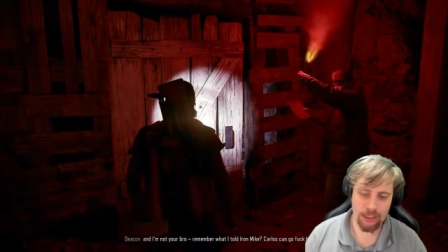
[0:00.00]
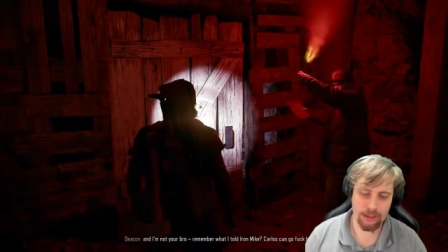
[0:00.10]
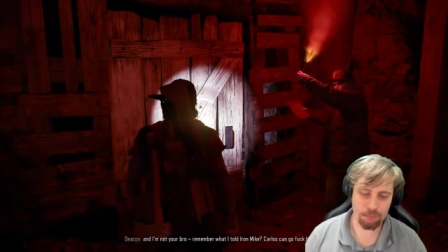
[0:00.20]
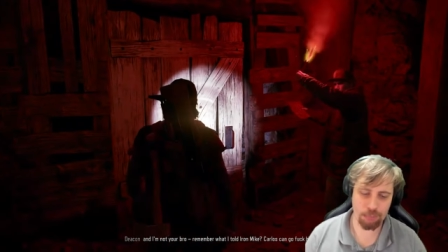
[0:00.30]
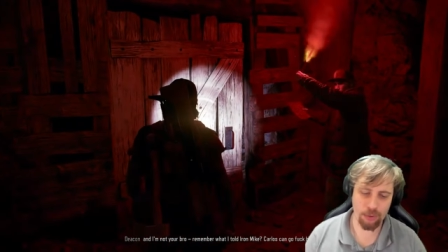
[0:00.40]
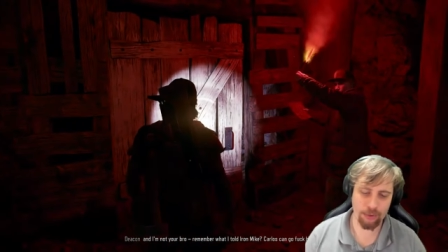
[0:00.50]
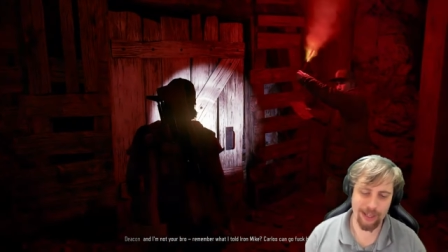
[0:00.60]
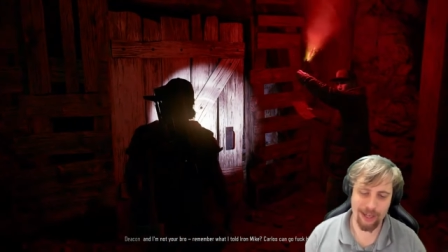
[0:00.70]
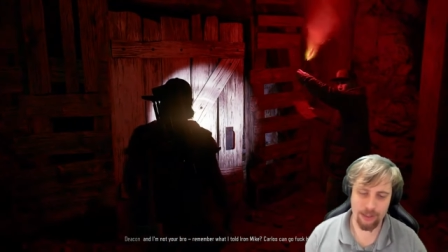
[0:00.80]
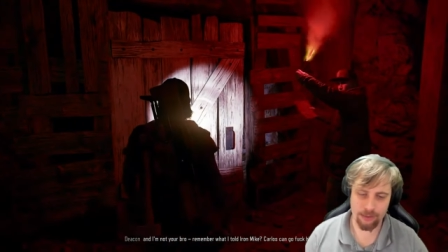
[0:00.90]
I ain't your bro,
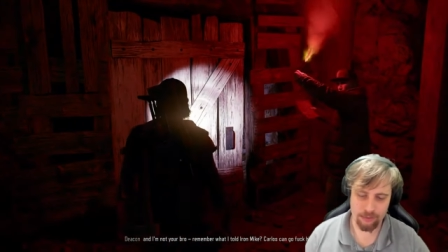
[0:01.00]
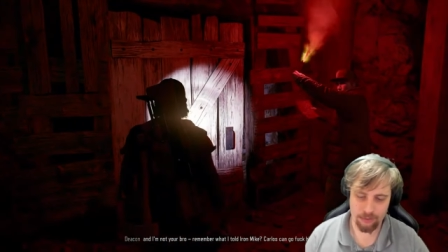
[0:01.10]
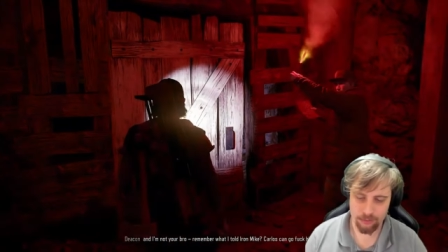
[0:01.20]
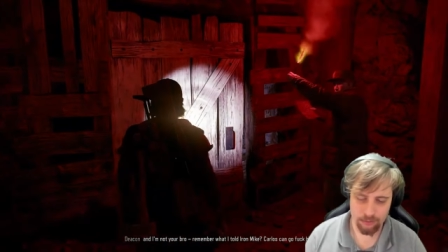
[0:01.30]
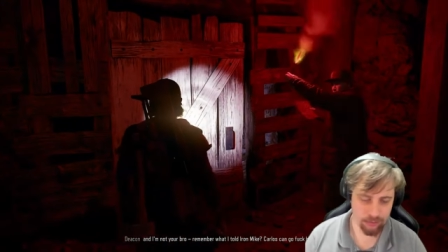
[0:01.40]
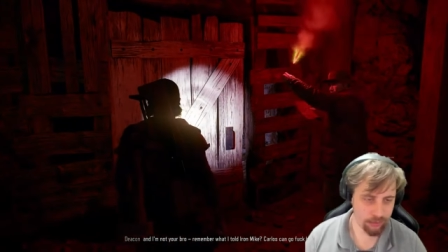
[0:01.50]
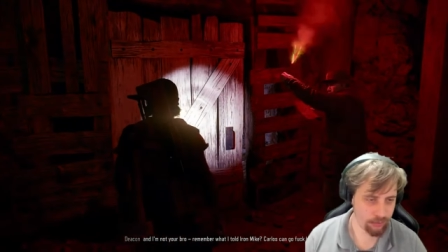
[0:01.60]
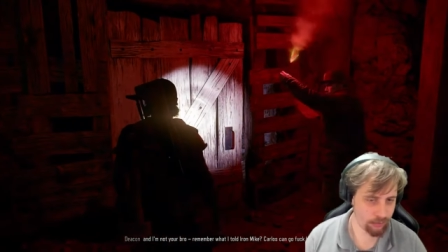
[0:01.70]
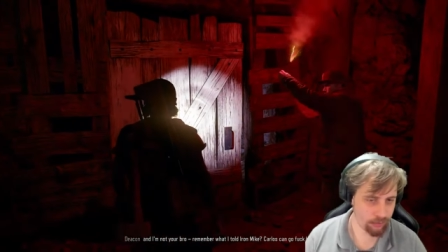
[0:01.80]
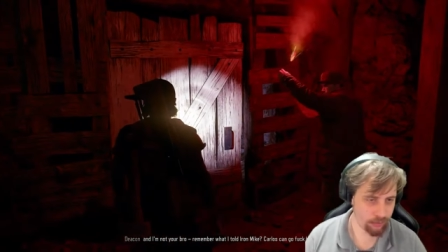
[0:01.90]
guy. Go fuck
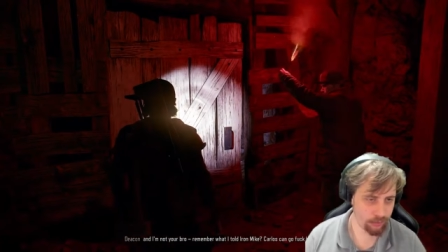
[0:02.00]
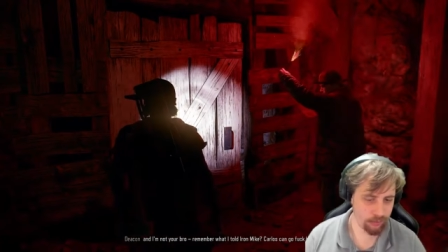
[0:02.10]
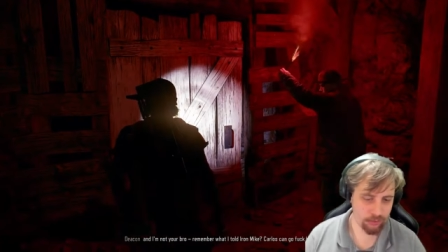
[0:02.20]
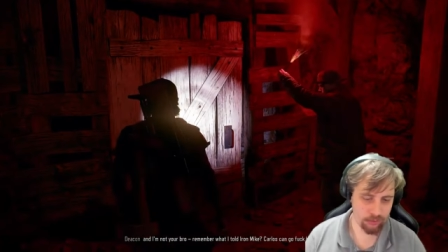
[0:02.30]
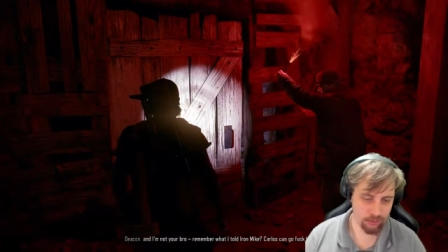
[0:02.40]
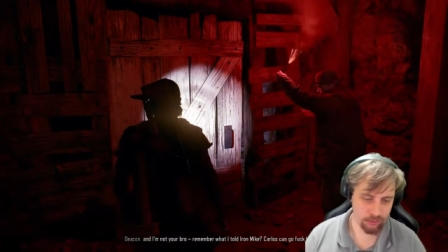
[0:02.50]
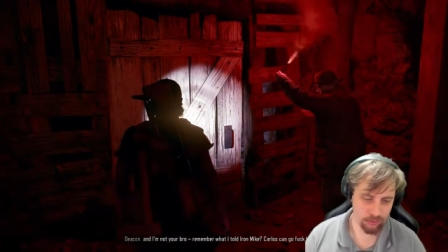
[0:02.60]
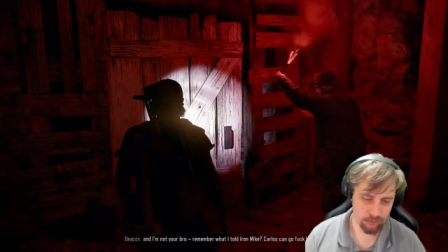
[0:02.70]
himself.